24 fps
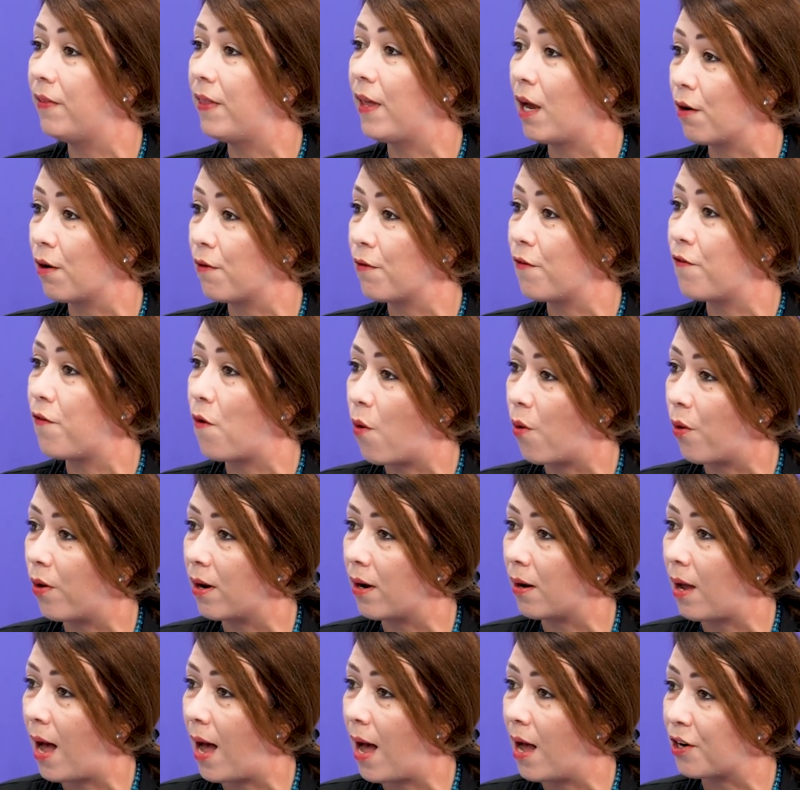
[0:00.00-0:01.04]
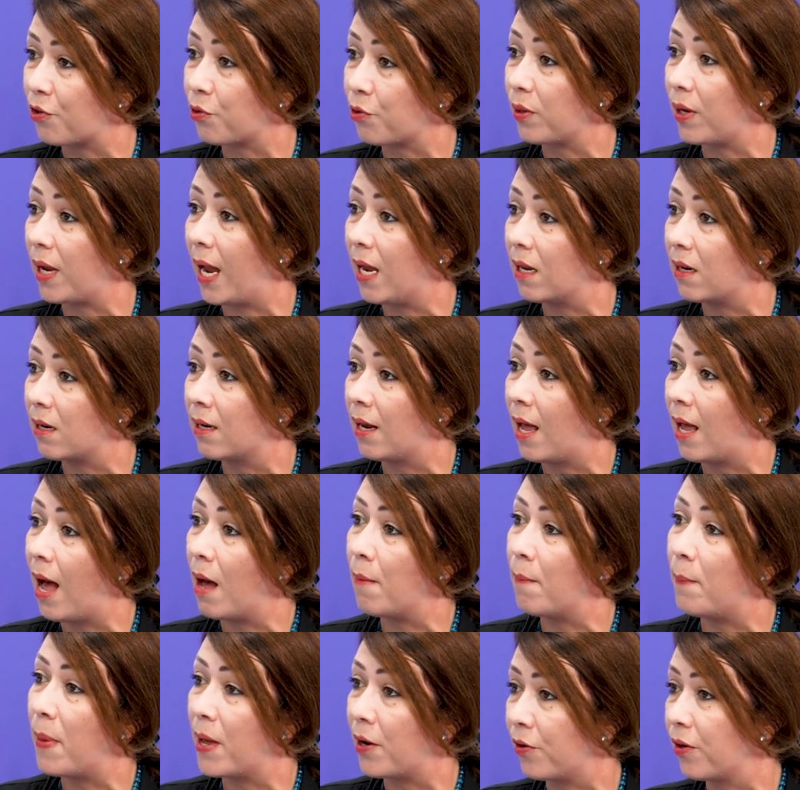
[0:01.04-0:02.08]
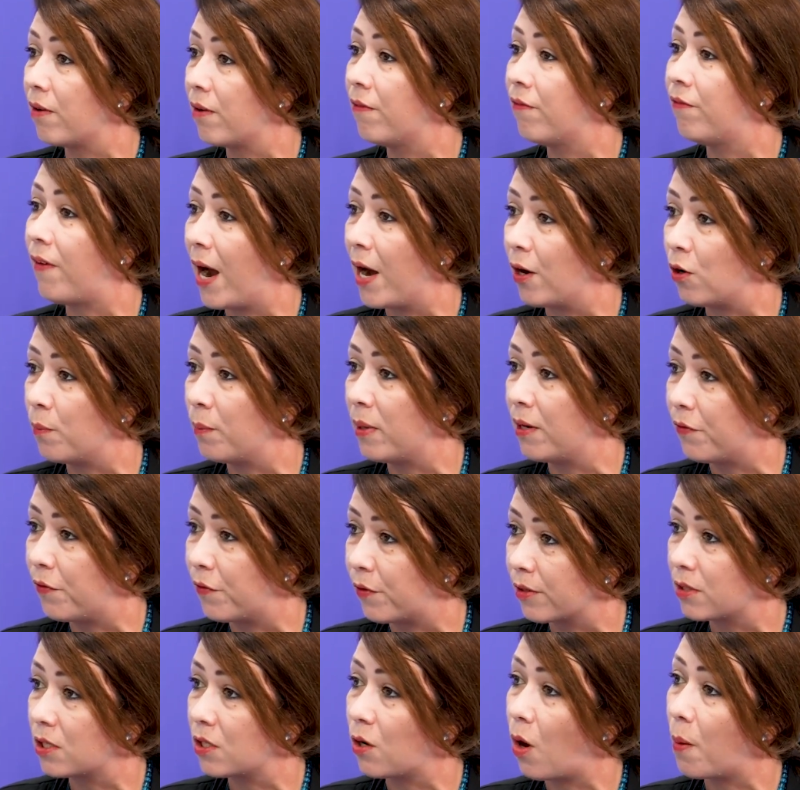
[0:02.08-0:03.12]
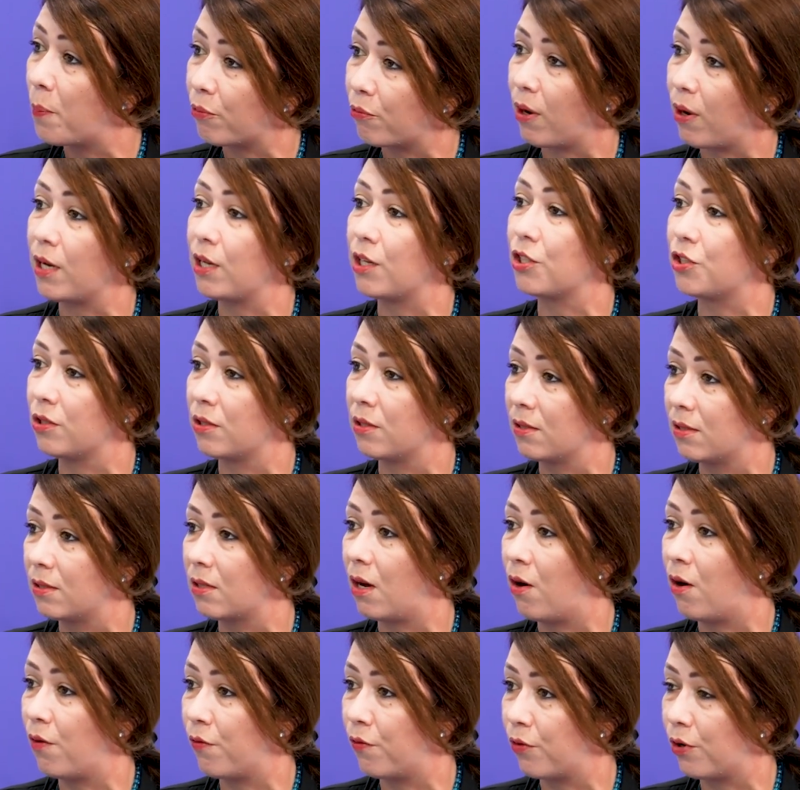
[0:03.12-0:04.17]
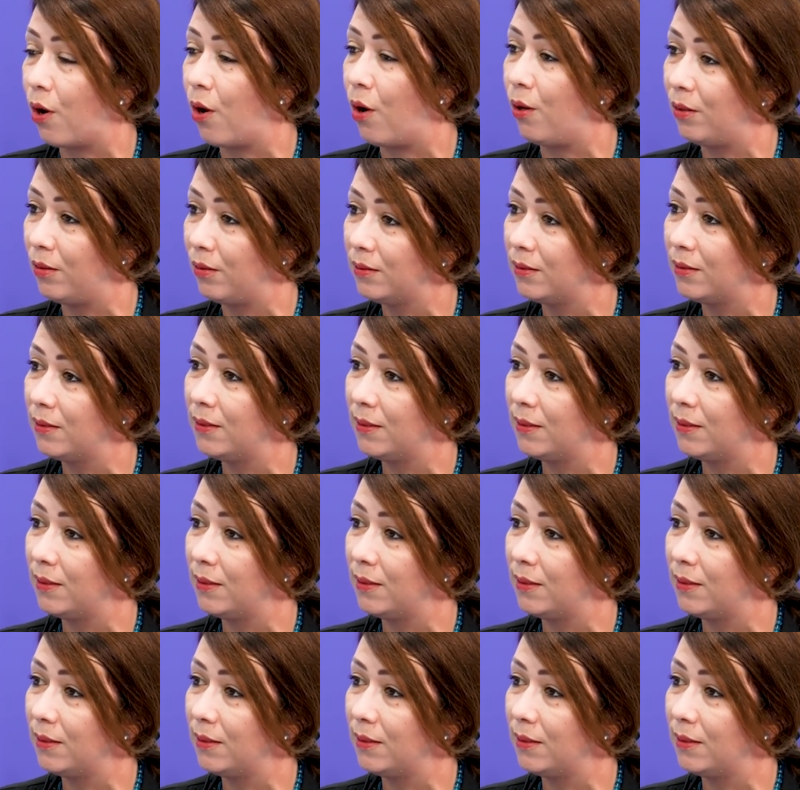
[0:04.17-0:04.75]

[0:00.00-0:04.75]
therefore creating a better environment for the operations overall.